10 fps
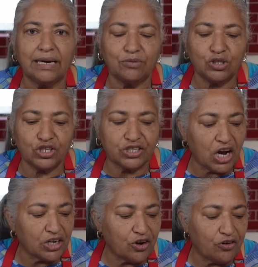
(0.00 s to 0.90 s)
I'm going to
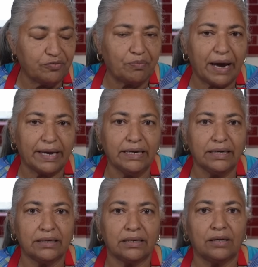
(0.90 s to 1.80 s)
start off by
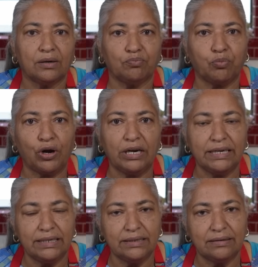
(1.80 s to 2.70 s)

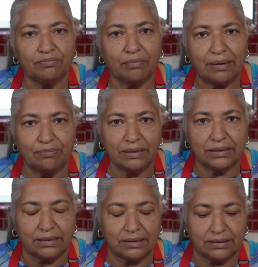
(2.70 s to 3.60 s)
boiling my
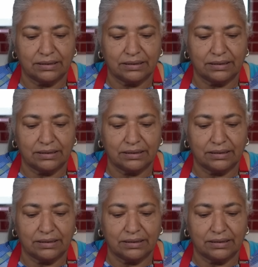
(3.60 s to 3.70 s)
milk.